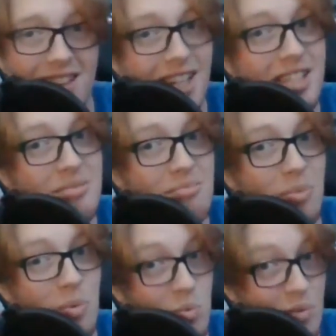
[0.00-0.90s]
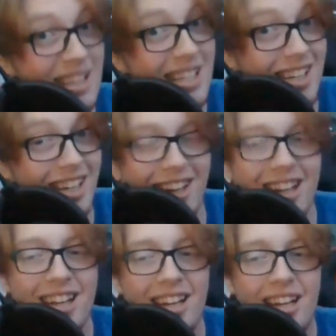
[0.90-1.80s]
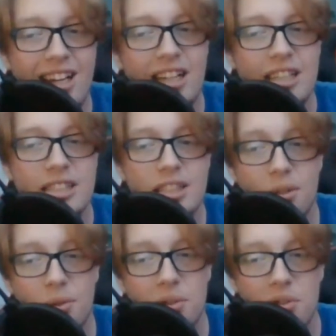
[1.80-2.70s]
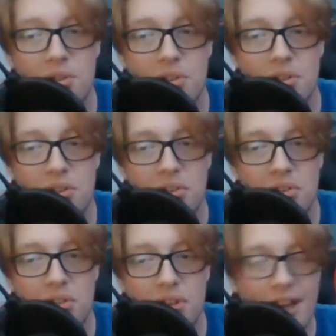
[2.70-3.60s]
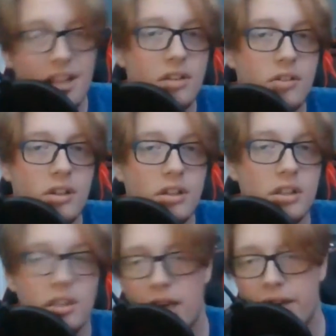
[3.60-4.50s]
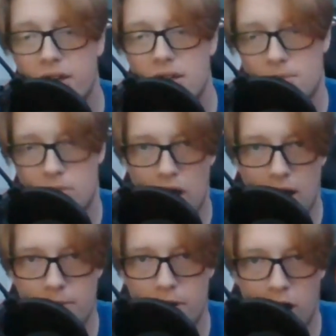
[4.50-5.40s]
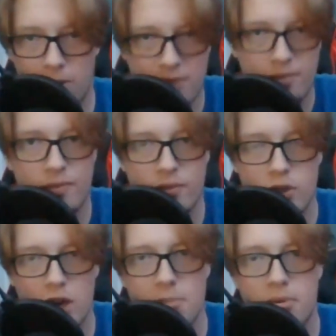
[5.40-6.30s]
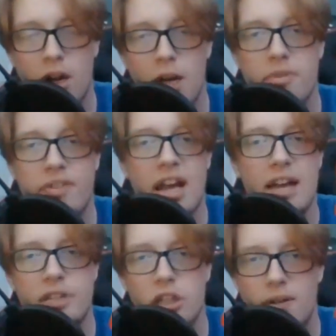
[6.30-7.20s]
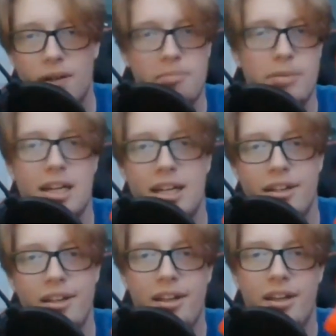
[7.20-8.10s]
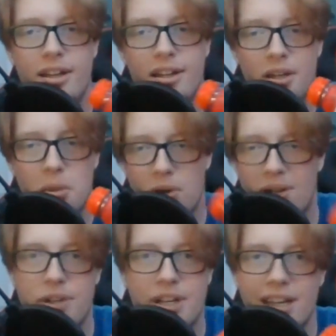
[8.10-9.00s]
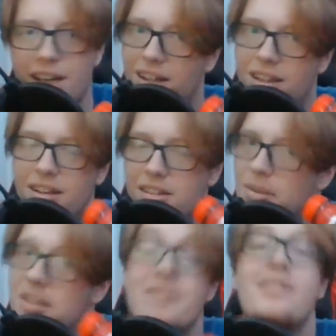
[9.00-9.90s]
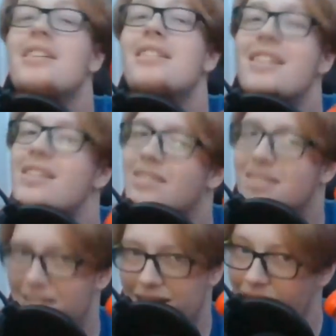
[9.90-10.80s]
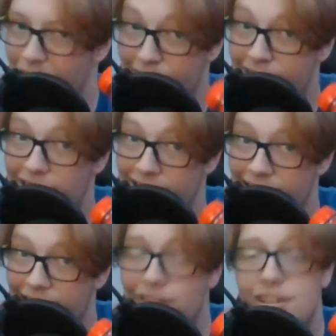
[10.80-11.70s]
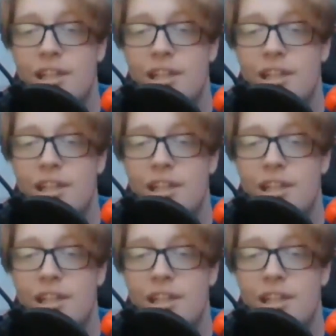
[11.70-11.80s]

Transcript: it's really good so thank you like subscribe comment if you've tried prime if you haven't go out and buy it wherever you can get it especially if it's on sale because it is worth the sale